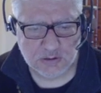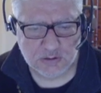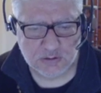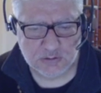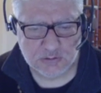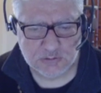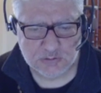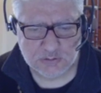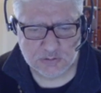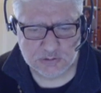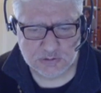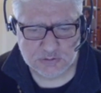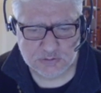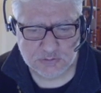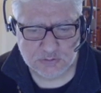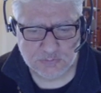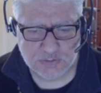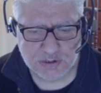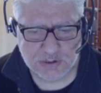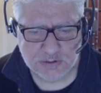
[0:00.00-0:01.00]
So let's go
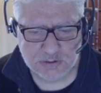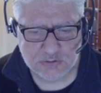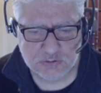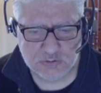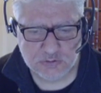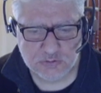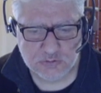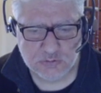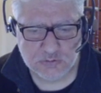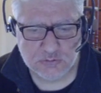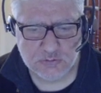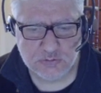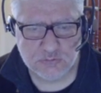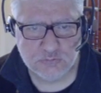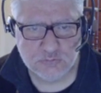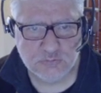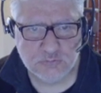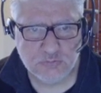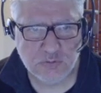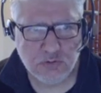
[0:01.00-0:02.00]
back to
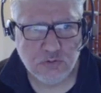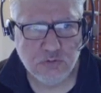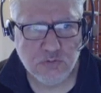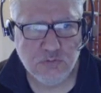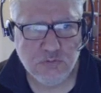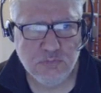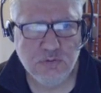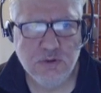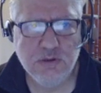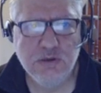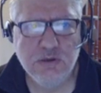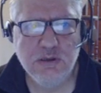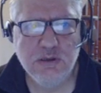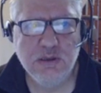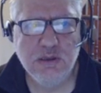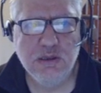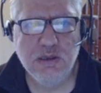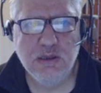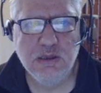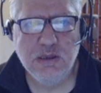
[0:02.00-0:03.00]
Chrome,
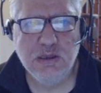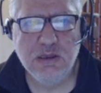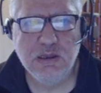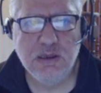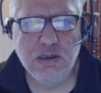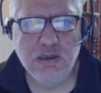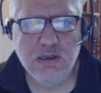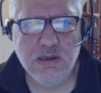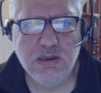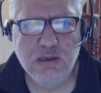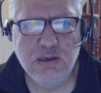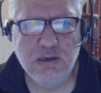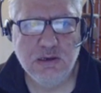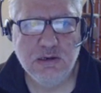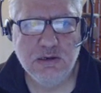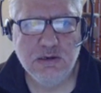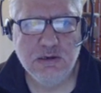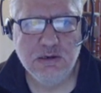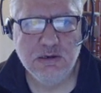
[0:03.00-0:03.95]
and